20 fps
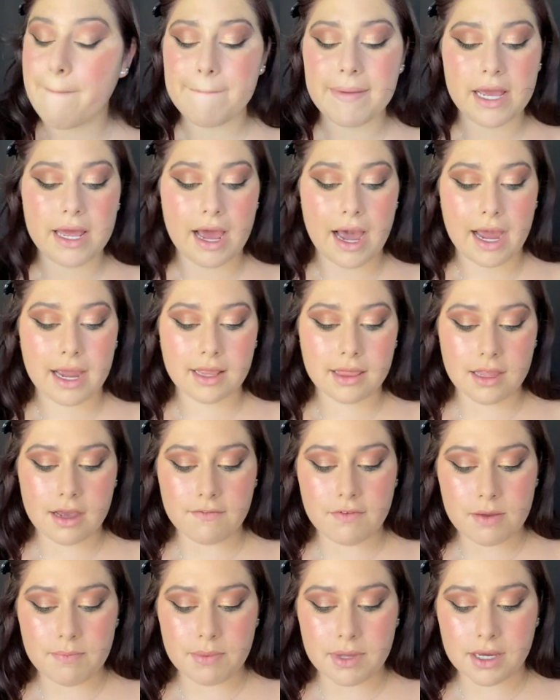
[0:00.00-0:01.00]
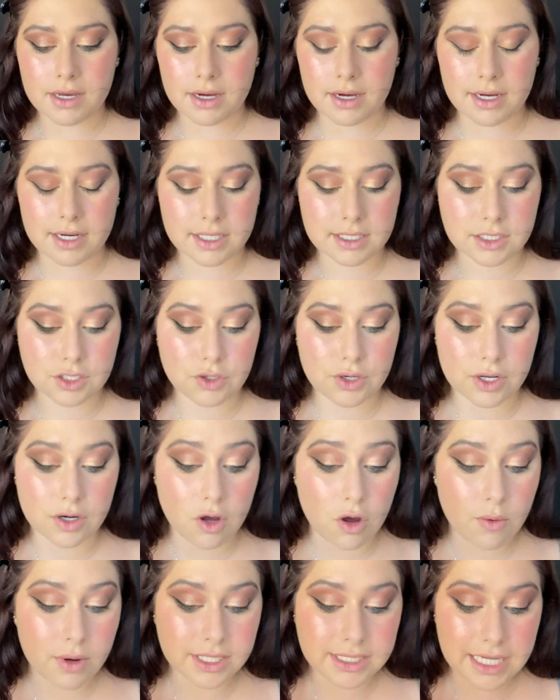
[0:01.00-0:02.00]
but I love it because you can
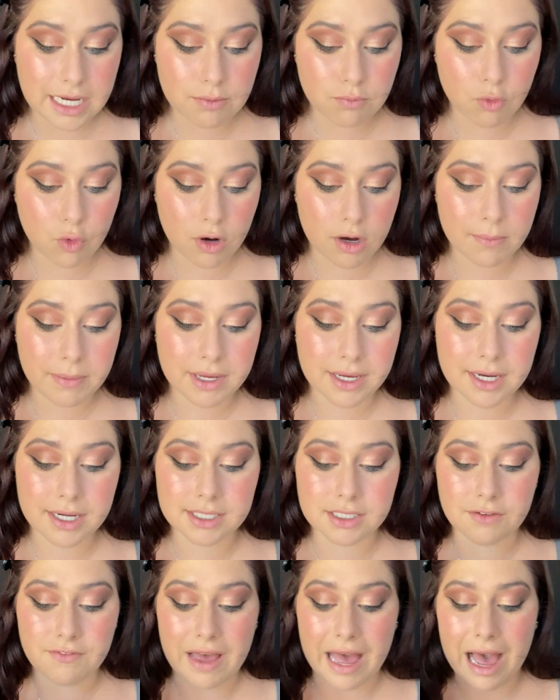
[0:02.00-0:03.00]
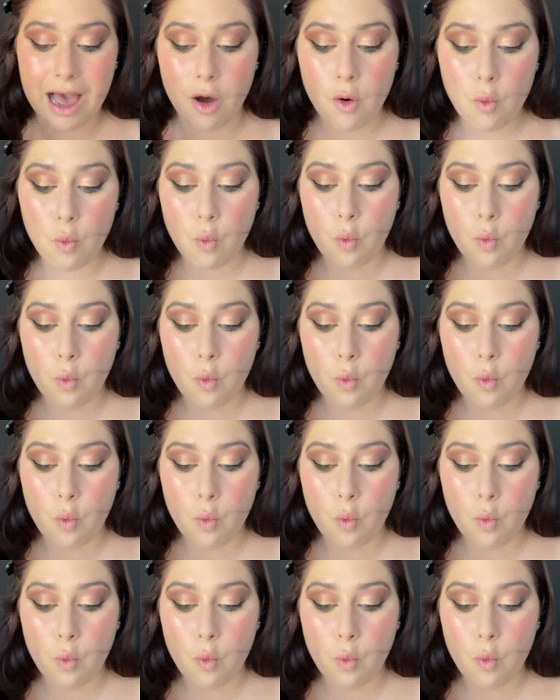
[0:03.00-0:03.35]
always add more because of how